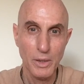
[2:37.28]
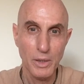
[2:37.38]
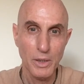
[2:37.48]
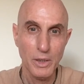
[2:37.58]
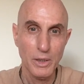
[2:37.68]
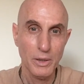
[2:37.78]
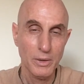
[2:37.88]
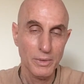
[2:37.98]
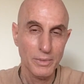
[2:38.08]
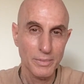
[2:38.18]

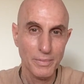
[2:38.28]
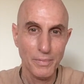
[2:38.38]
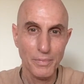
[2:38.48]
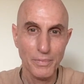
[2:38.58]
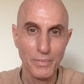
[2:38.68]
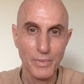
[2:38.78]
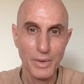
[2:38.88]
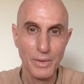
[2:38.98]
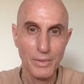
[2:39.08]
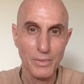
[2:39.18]

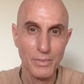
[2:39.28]
(silence)